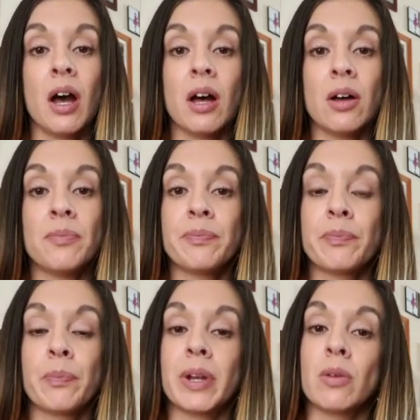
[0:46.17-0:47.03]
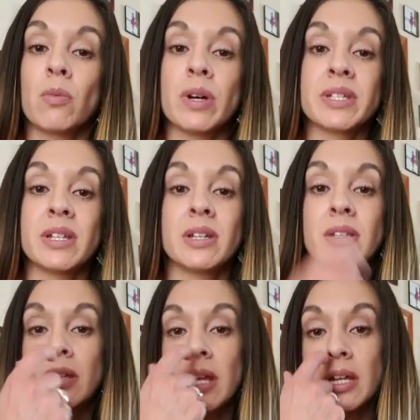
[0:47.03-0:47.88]
But it
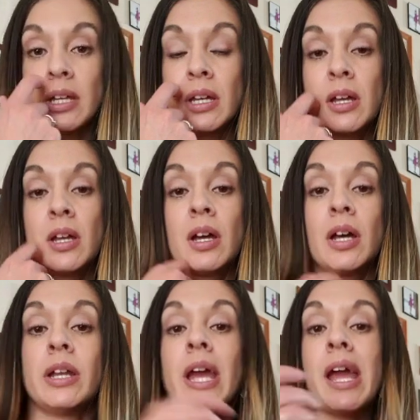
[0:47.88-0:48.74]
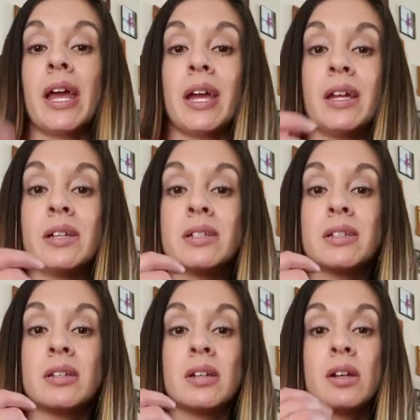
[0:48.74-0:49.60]
wasn't like an
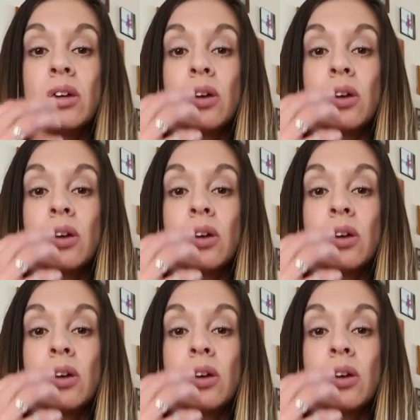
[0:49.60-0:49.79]
8,